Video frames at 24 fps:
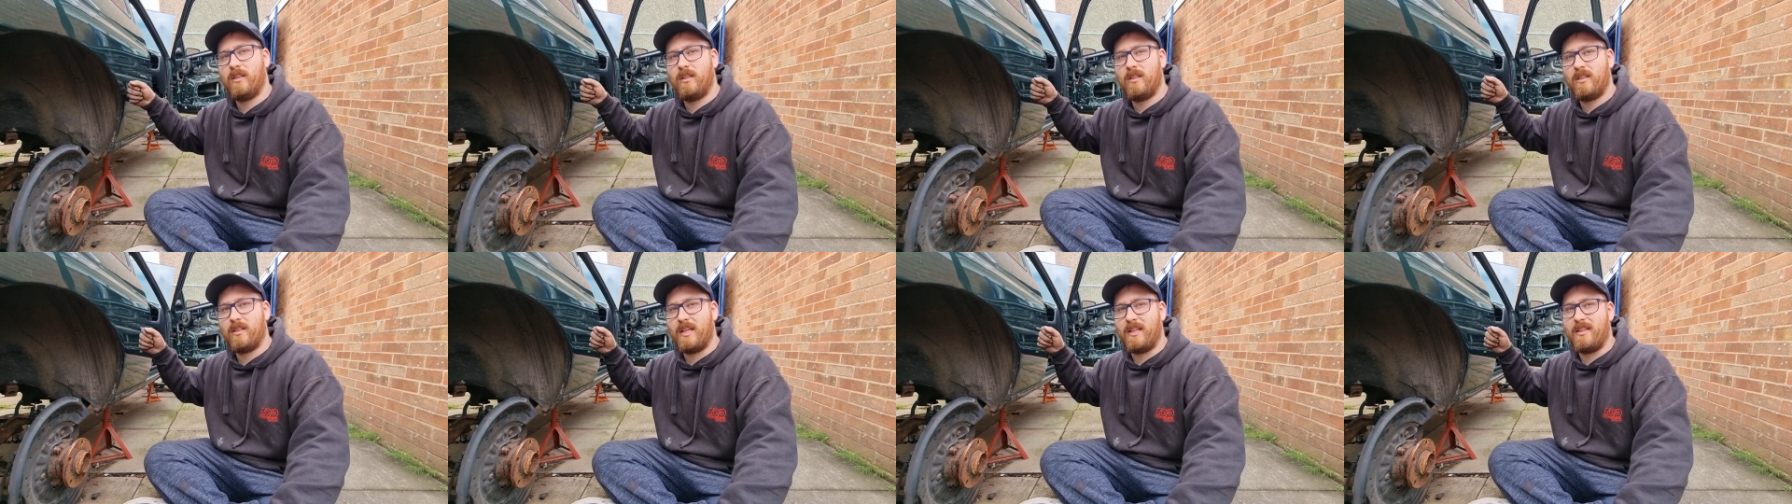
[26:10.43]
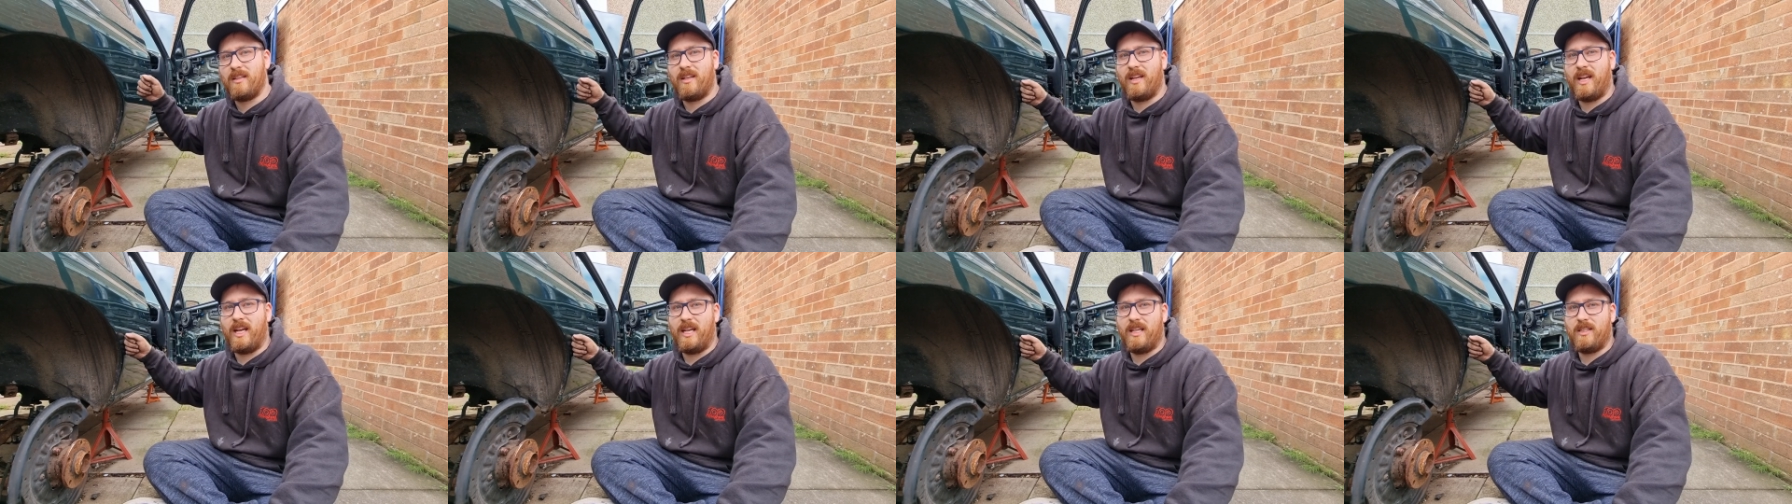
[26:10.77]
The
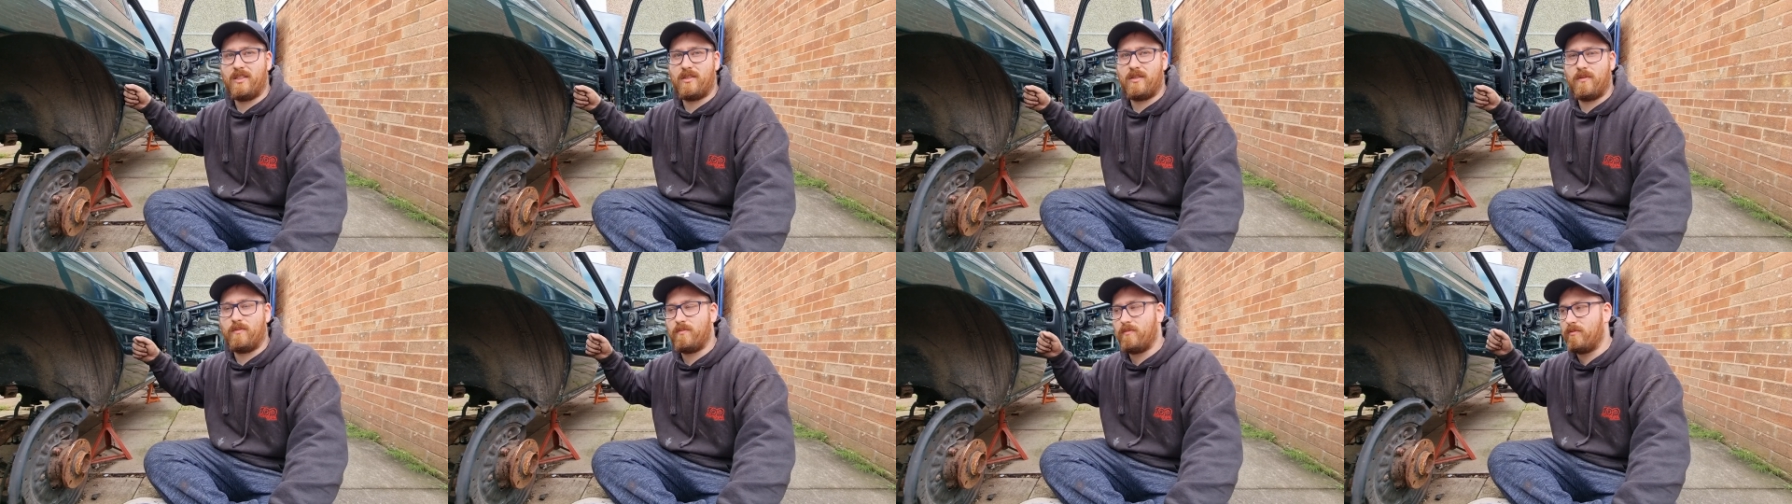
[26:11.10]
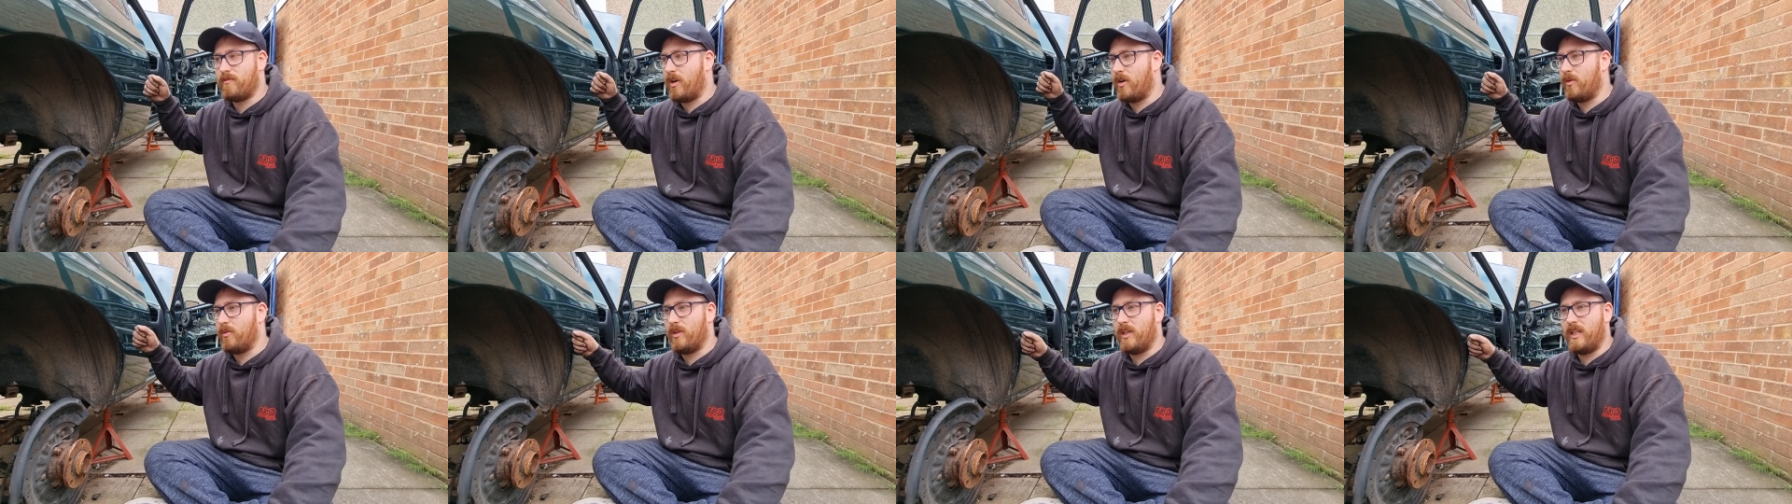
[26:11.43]
end day, it's a
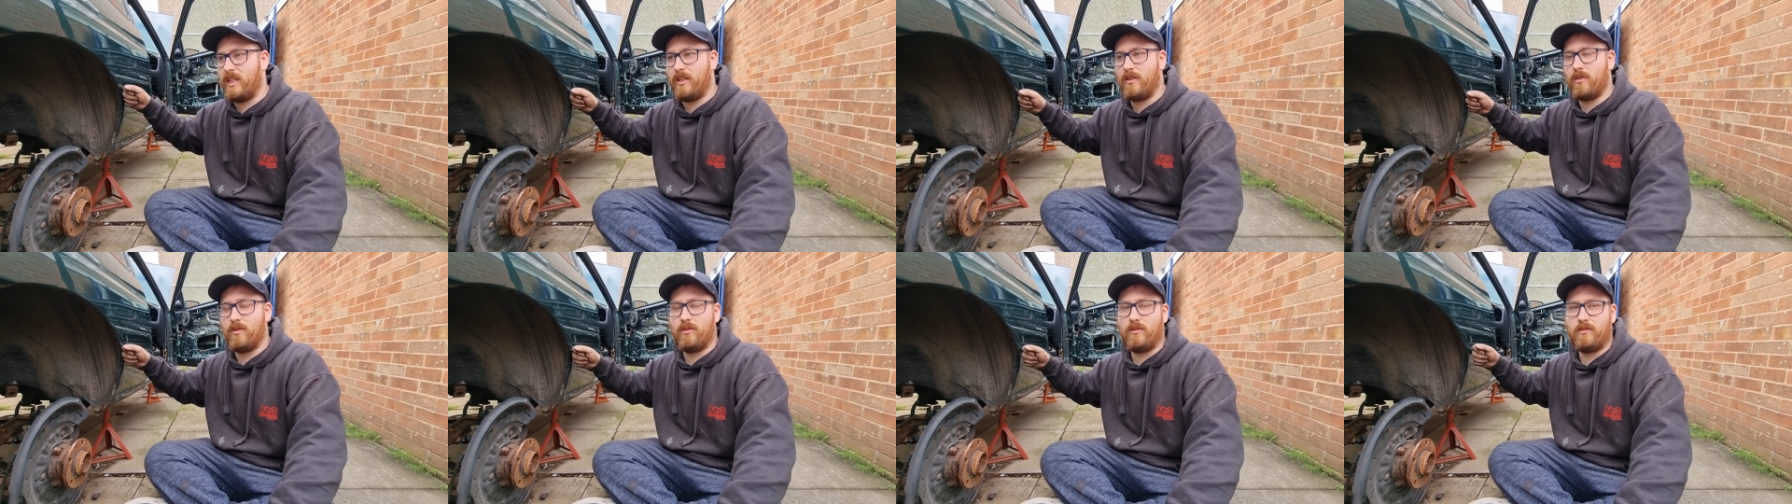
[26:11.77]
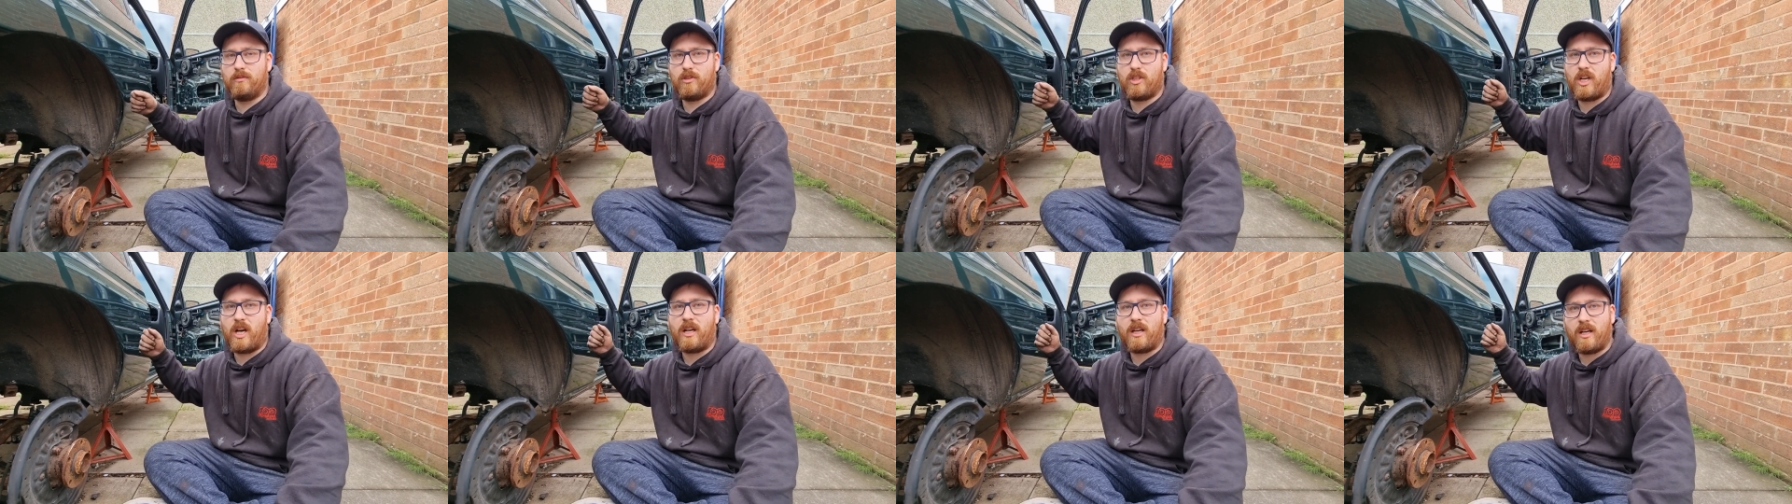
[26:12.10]
road legal
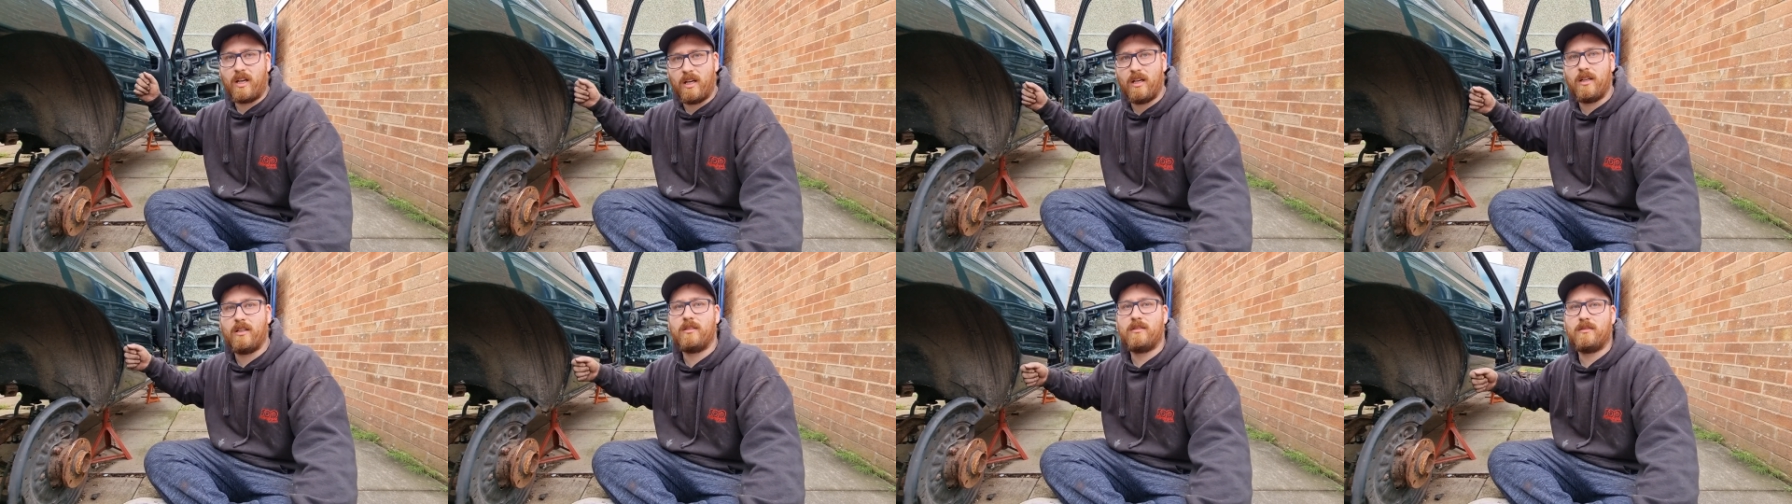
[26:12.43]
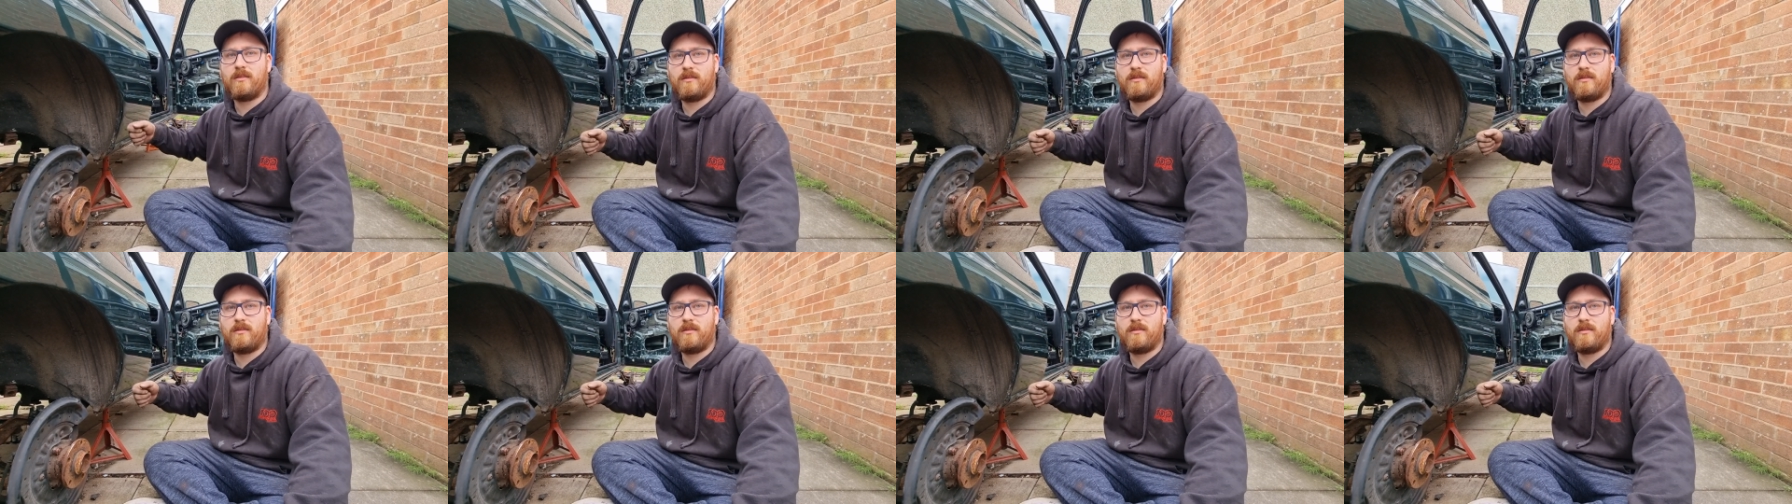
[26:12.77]
track car.